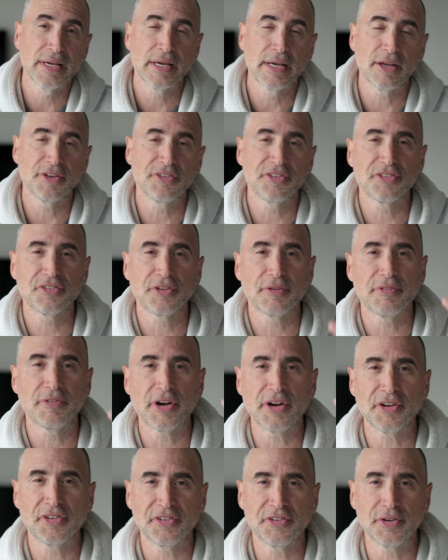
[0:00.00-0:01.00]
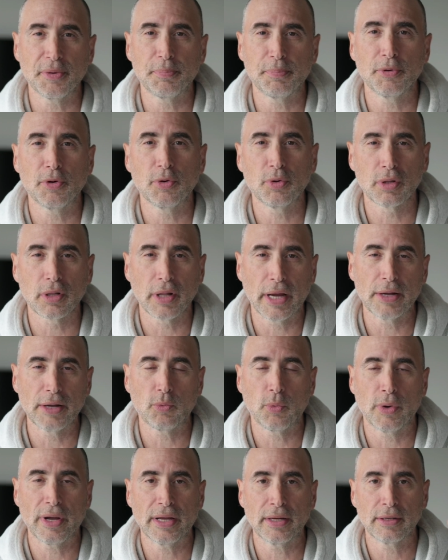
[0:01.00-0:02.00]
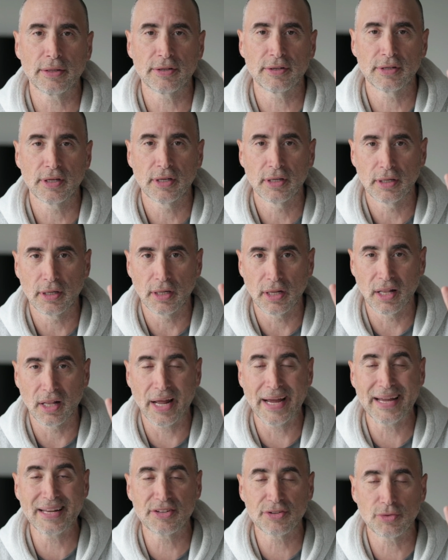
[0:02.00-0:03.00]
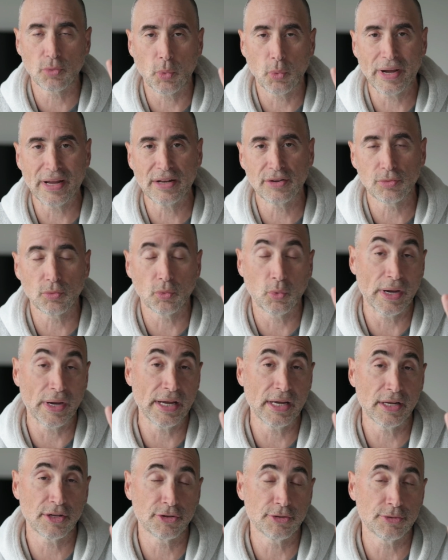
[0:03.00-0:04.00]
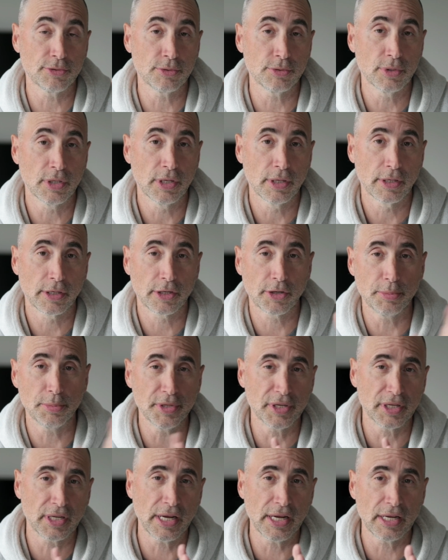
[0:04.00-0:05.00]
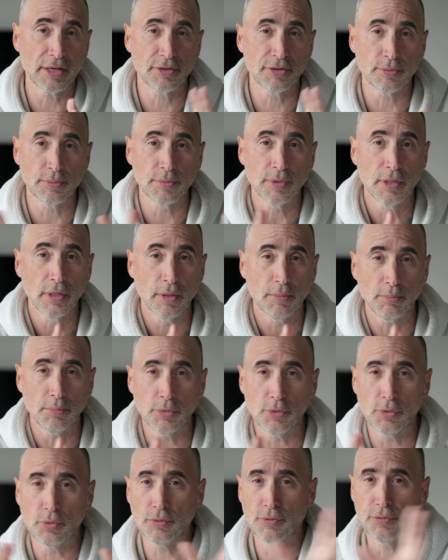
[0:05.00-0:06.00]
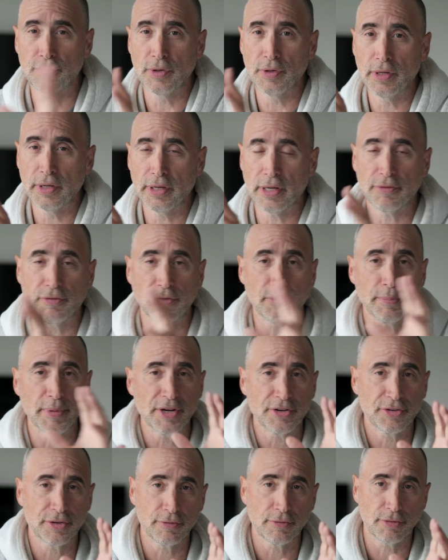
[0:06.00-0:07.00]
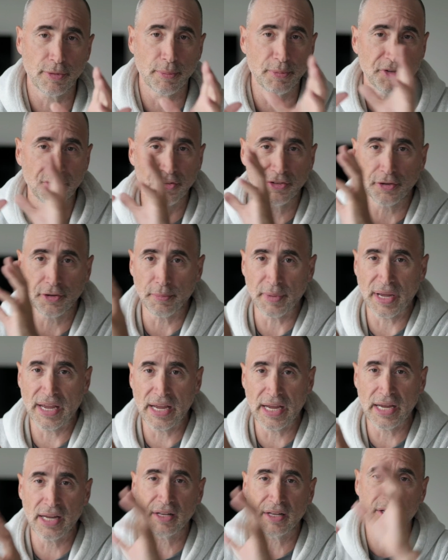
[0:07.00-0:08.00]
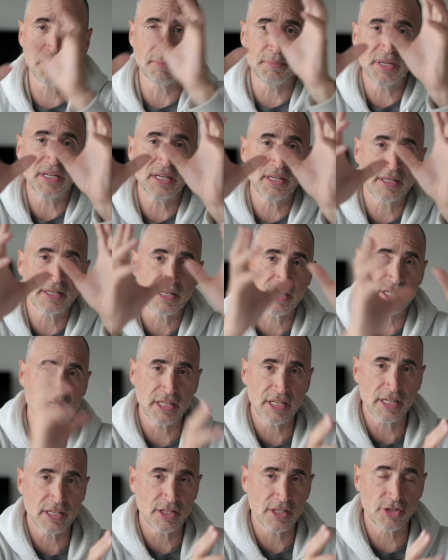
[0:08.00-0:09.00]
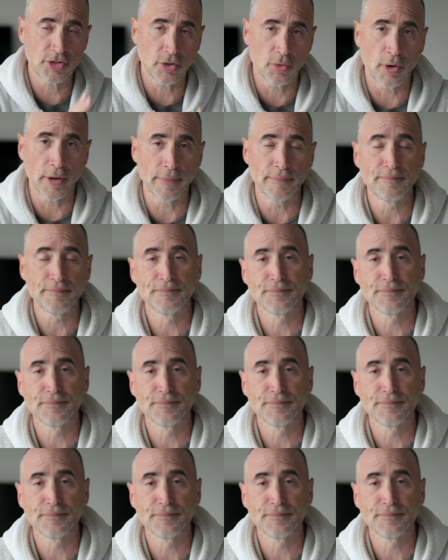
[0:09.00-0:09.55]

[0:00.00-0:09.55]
It's just a very simple, lightweight, lightweight way to communicate, to move information from system A to B to C and so on.